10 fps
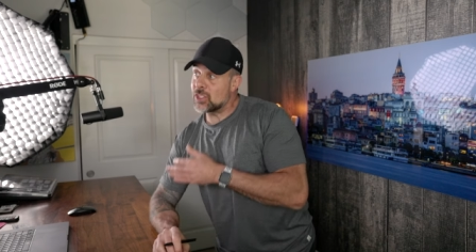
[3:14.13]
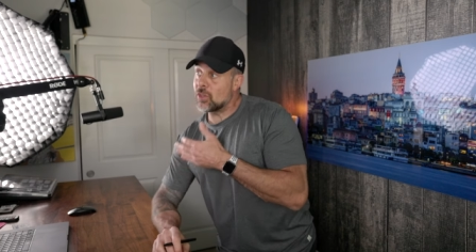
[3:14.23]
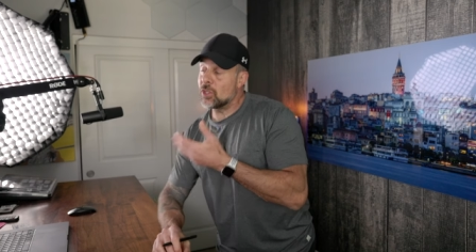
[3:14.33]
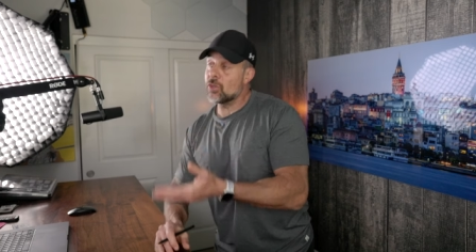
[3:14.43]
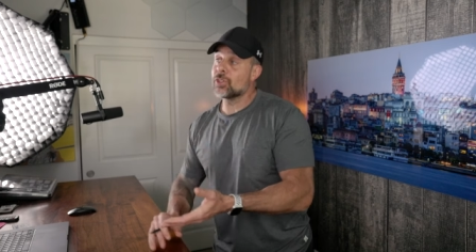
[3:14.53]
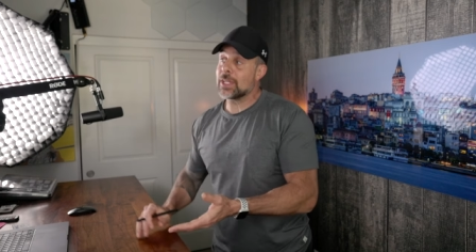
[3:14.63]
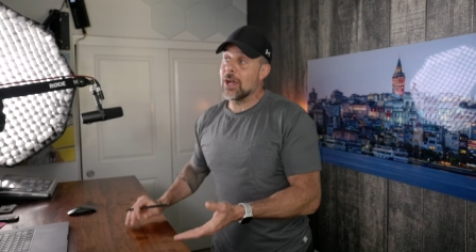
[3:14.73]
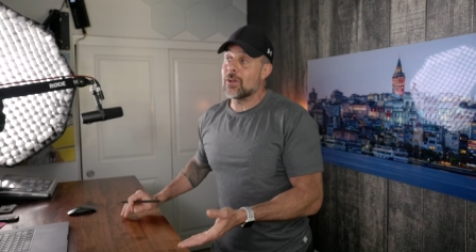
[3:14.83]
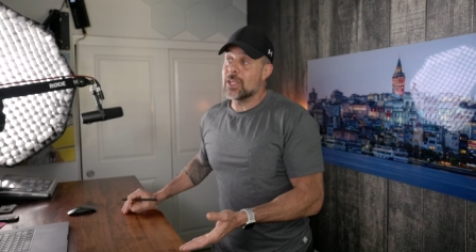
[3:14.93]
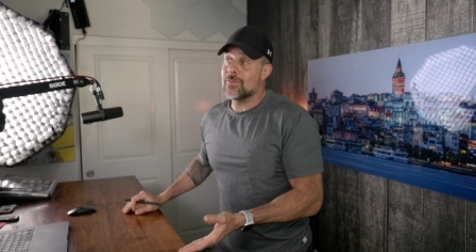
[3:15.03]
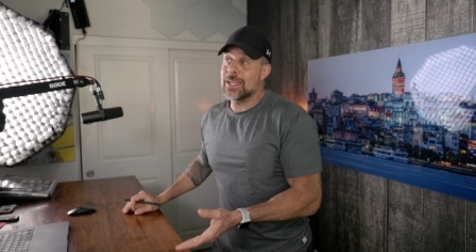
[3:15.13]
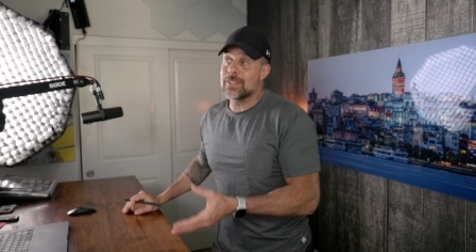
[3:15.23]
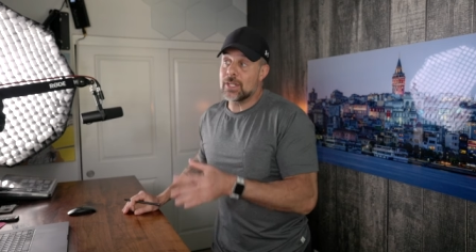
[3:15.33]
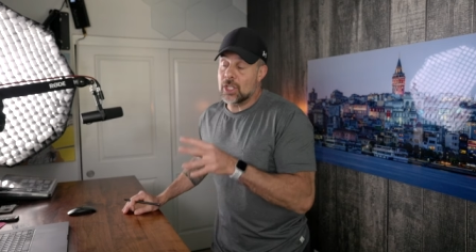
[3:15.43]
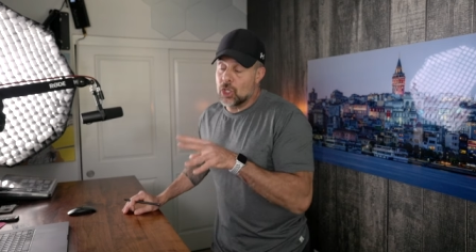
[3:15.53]
So the new Scout EV
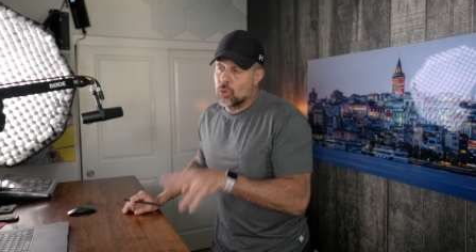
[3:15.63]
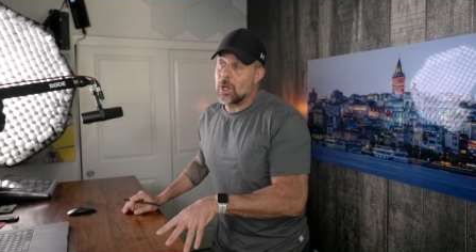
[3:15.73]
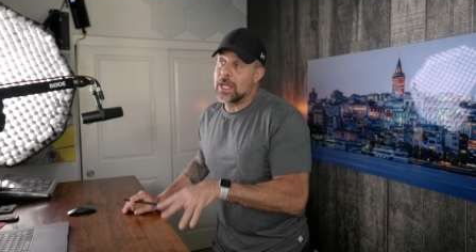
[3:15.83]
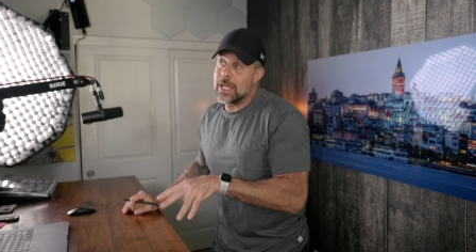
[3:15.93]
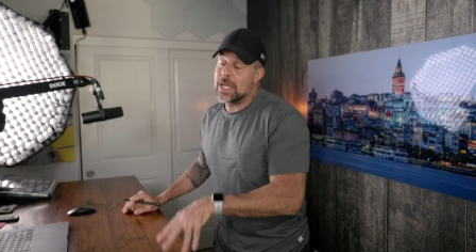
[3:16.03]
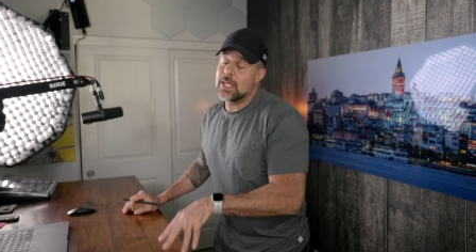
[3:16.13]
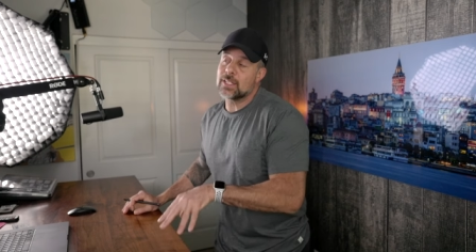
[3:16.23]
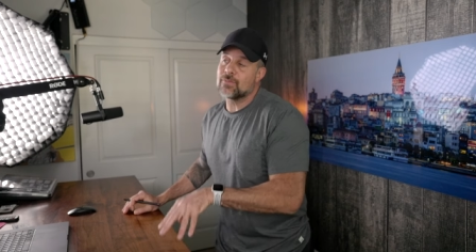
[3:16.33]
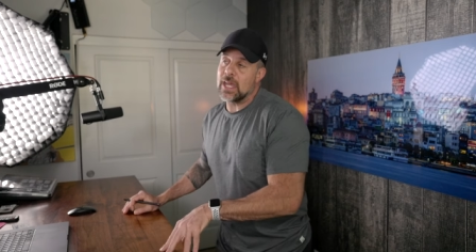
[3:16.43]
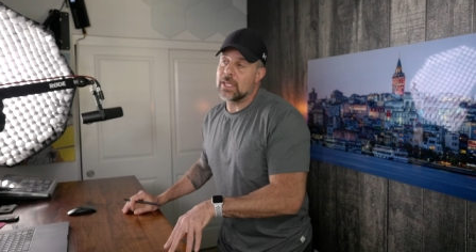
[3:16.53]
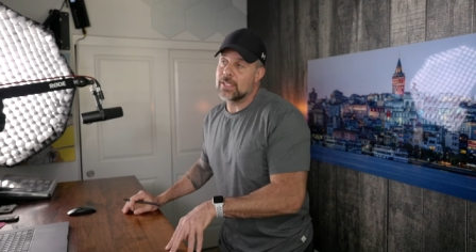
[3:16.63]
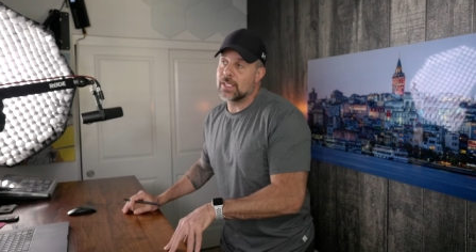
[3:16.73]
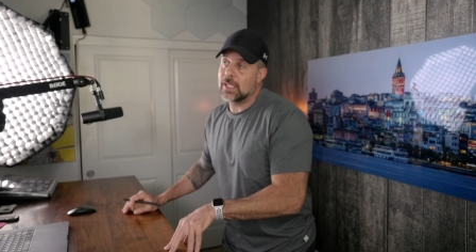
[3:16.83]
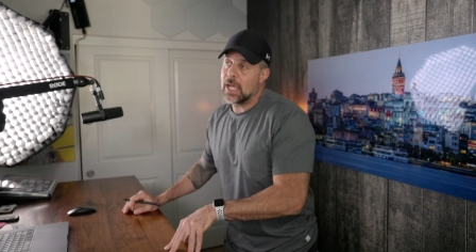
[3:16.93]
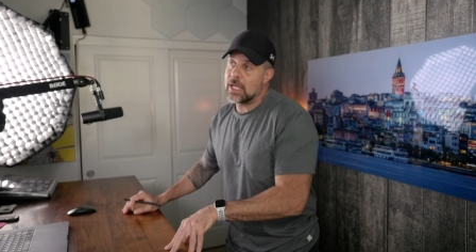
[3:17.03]
is in great hands if that is
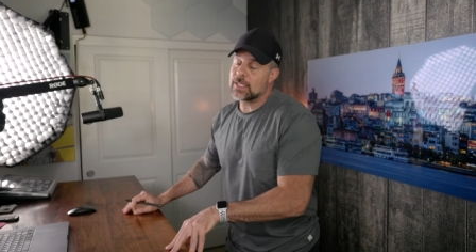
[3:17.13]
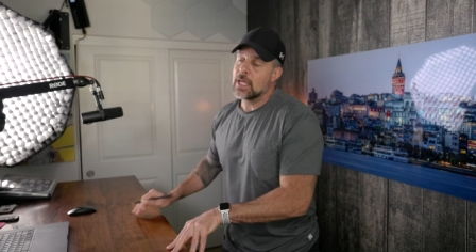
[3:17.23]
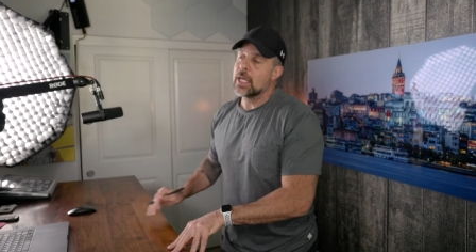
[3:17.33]
the case.